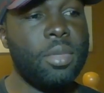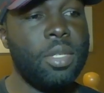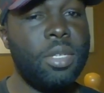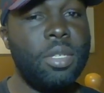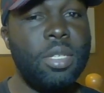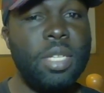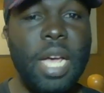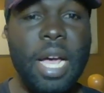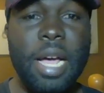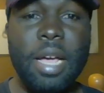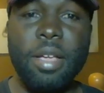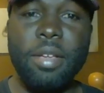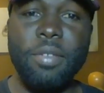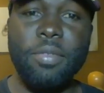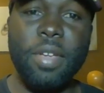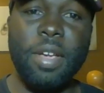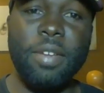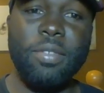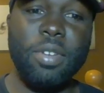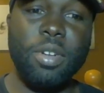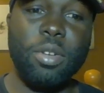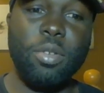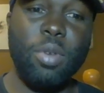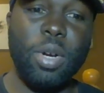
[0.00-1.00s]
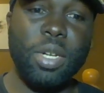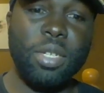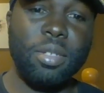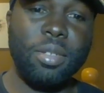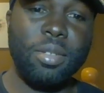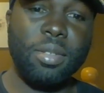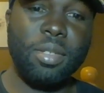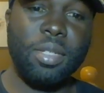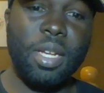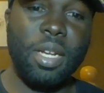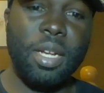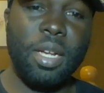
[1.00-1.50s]
Yeah, if you have any
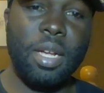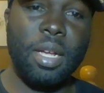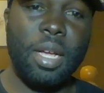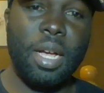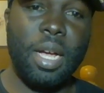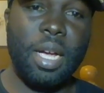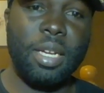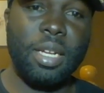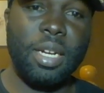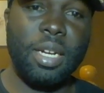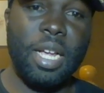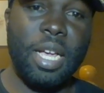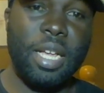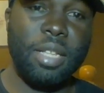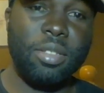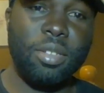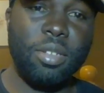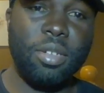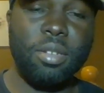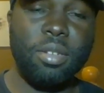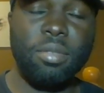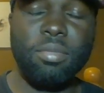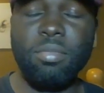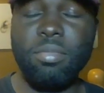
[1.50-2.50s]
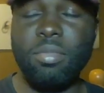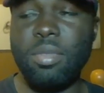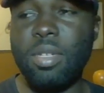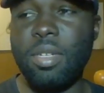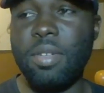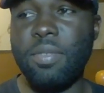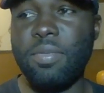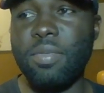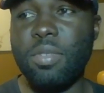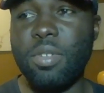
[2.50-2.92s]
questions that I can answer, if